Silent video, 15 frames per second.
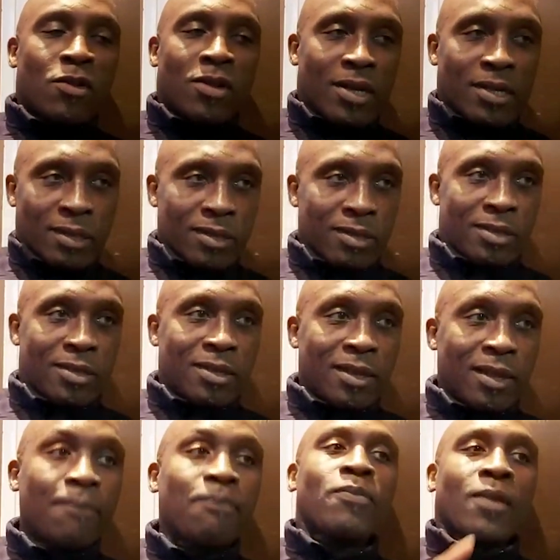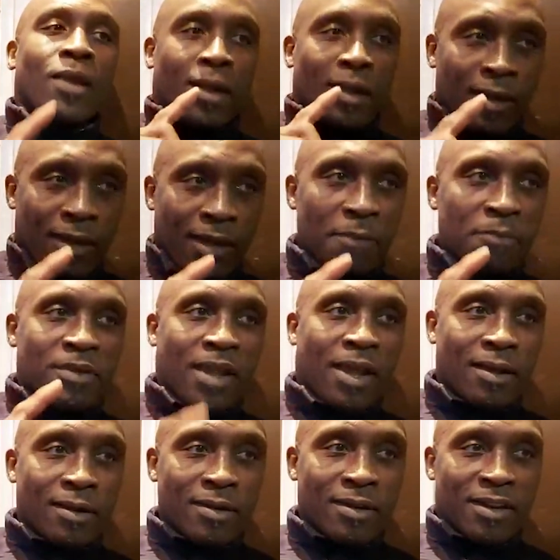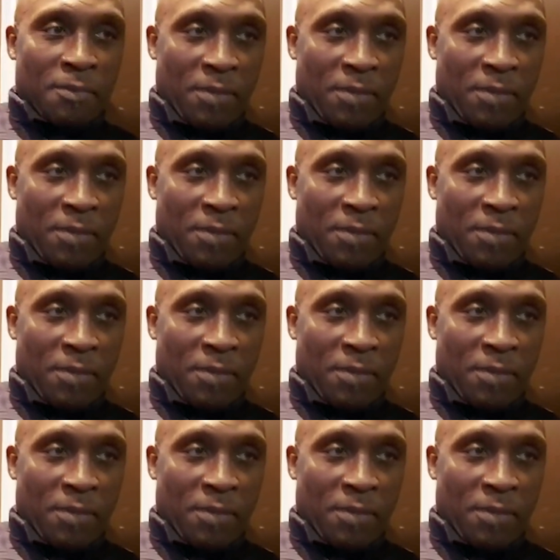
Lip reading: Listen, come down in